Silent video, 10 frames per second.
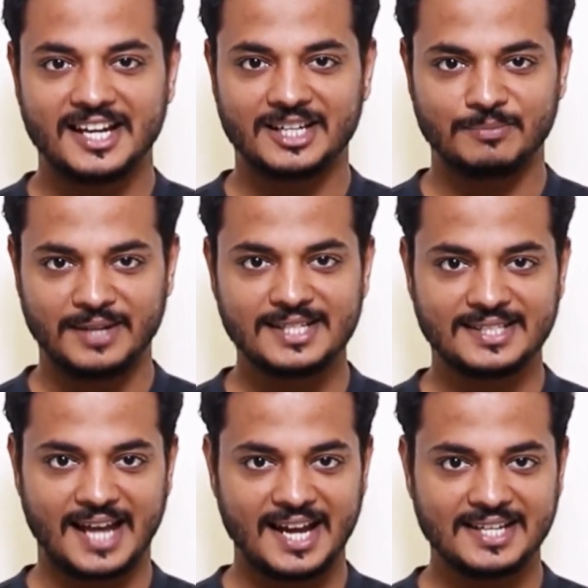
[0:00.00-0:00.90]
It means
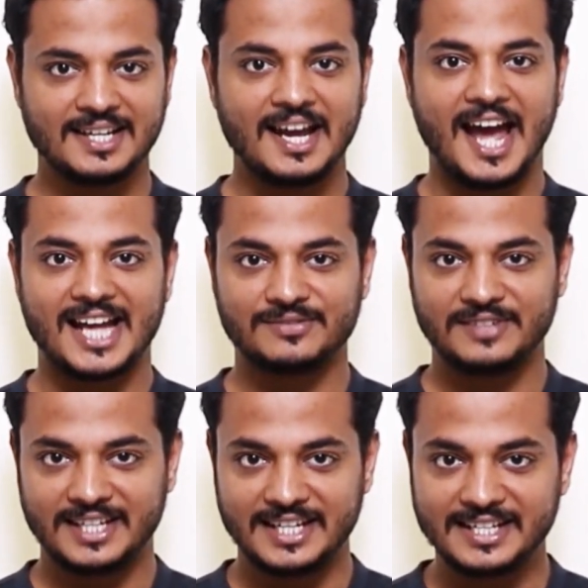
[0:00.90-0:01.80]
that as
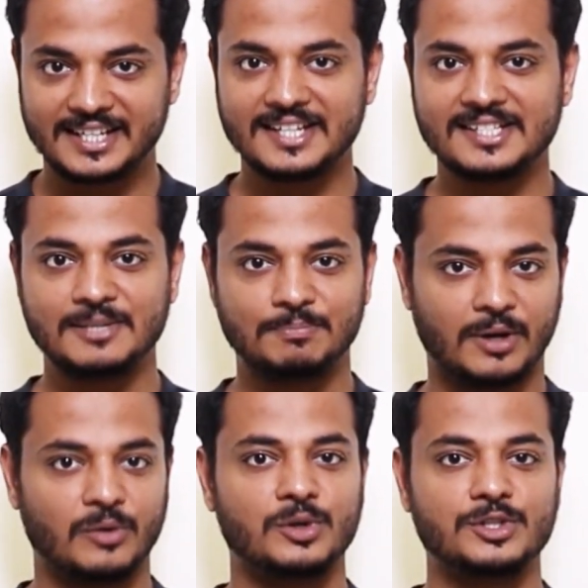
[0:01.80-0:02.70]
we increase the
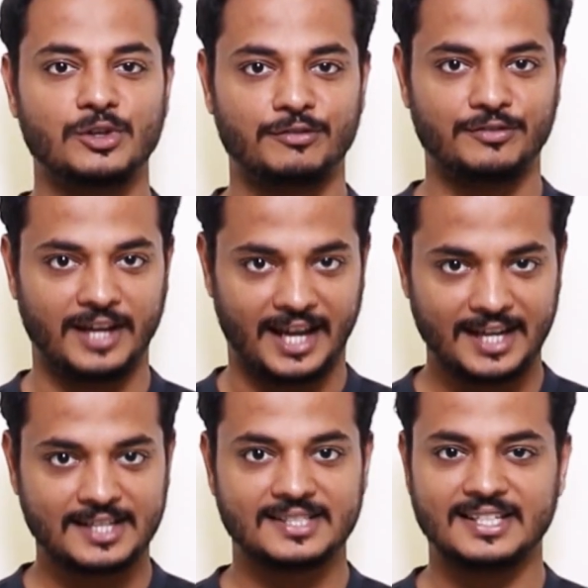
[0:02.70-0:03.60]
powers of
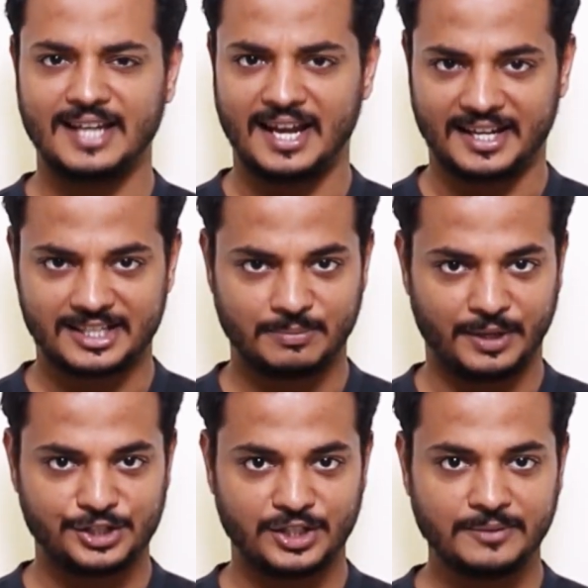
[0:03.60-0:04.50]
x in an
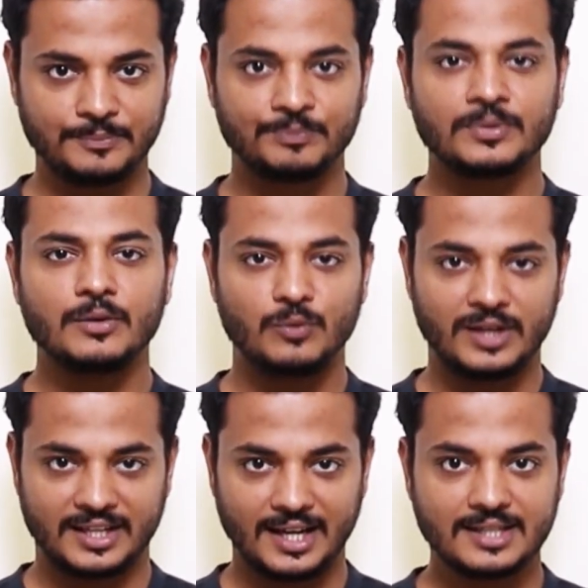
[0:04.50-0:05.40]
expression,
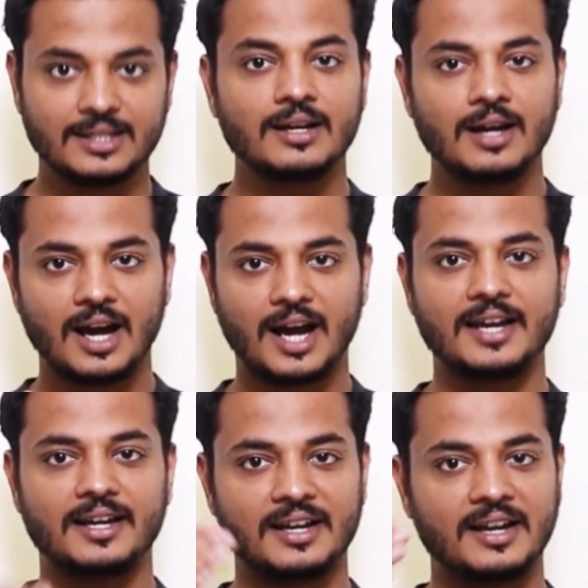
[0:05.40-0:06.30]
we get
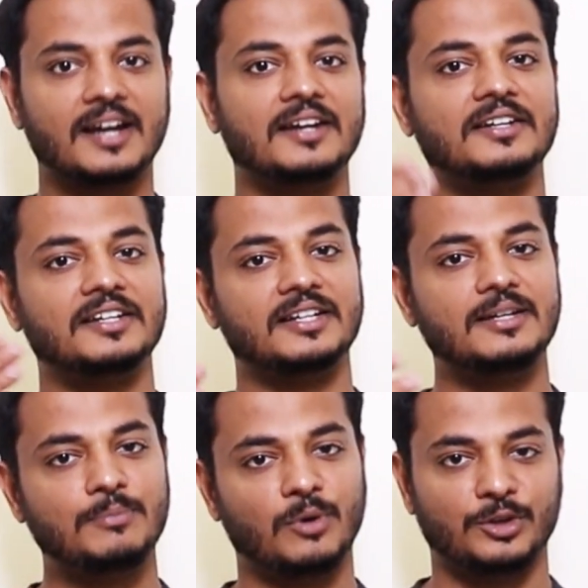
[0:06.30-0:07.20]
higher and higher
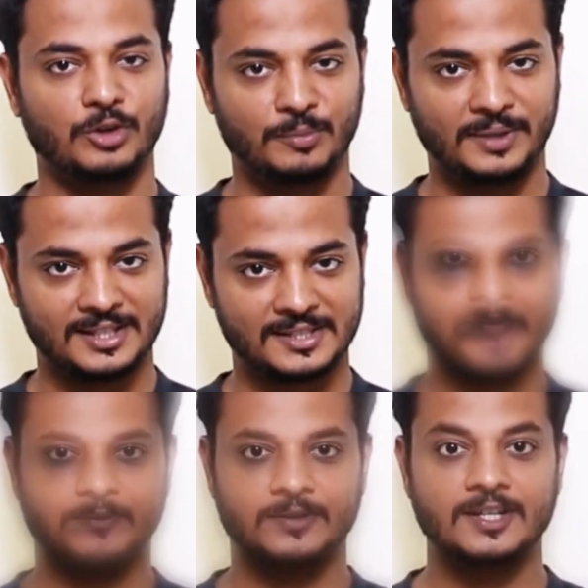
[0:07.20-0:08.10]
degree
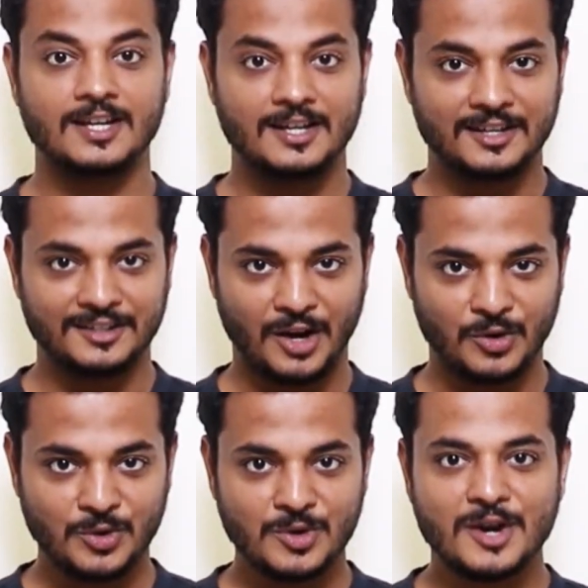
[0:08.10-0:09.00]
polynomials.
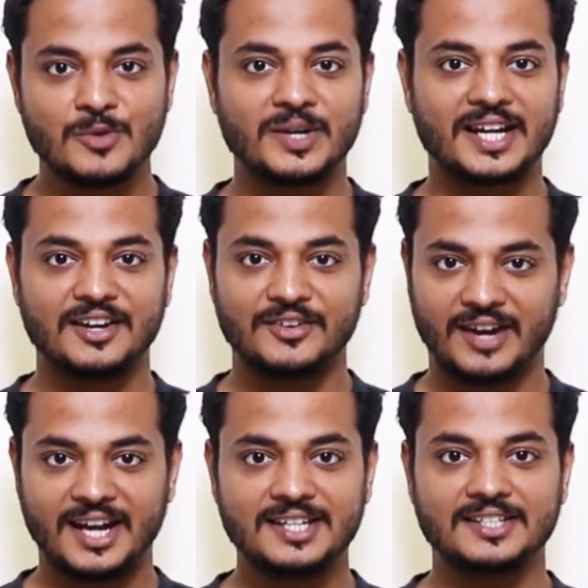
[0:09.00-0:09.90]
Now we can
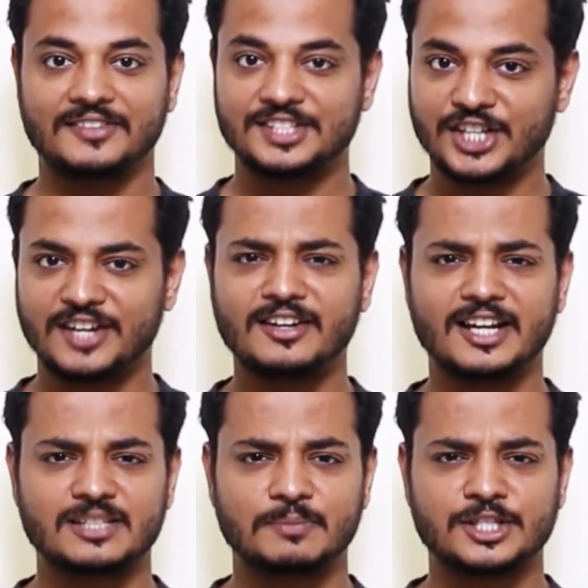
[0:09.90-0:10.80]
write the general
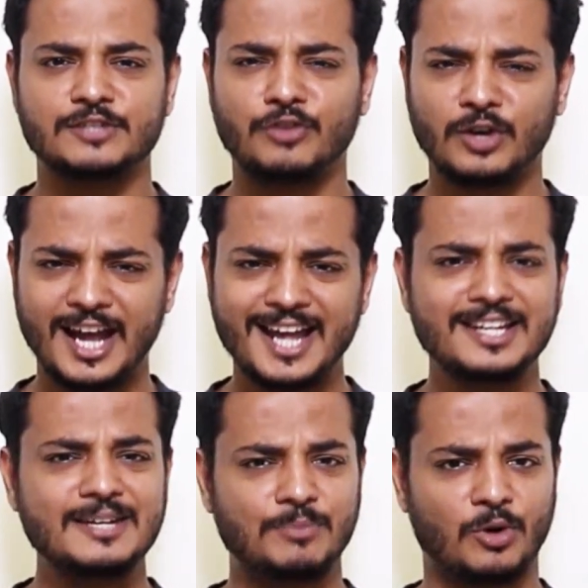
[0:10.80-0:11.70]
expression for
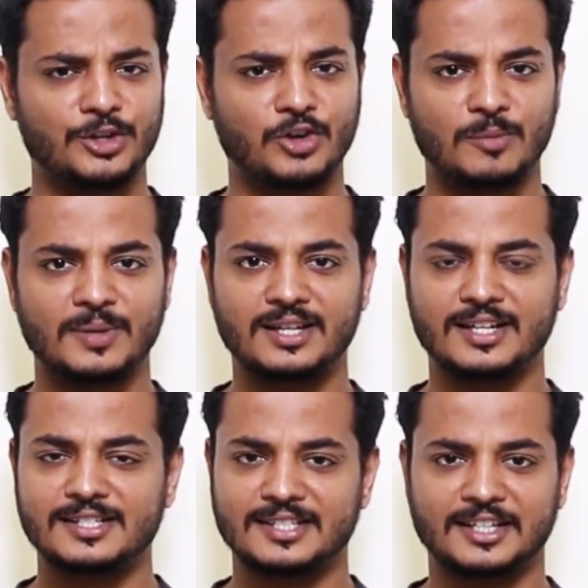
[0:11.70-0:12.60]
any polynomial
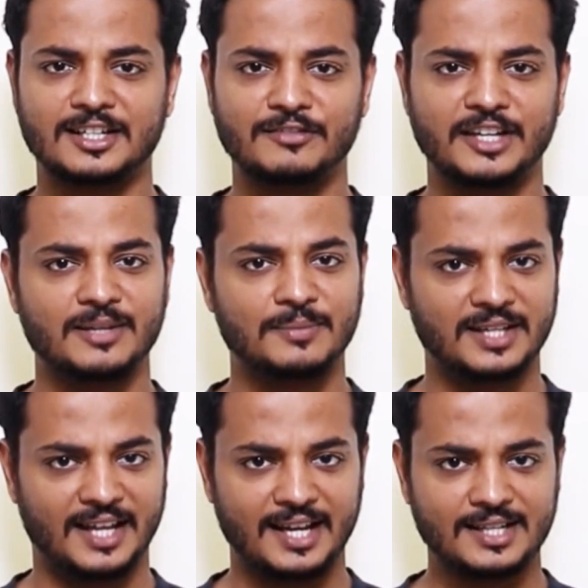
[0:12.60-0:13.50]
in single
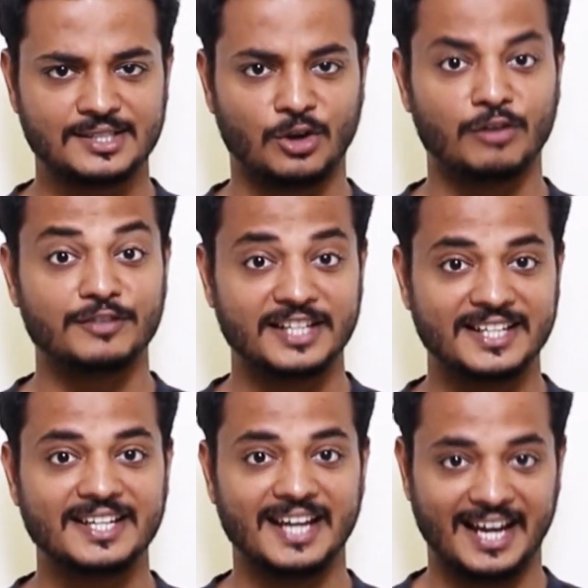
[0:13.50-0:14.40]
variable x of
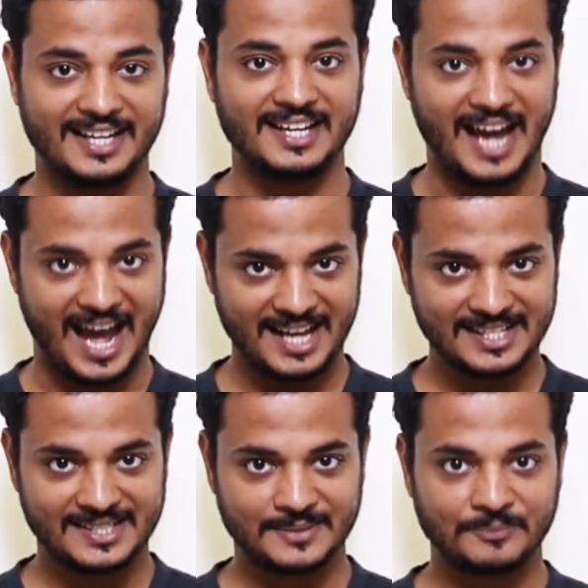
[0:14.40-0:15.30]
degree n
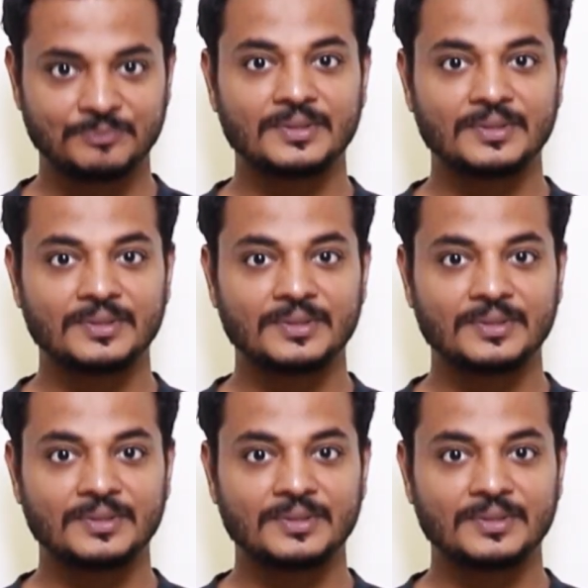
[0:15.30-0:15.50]
as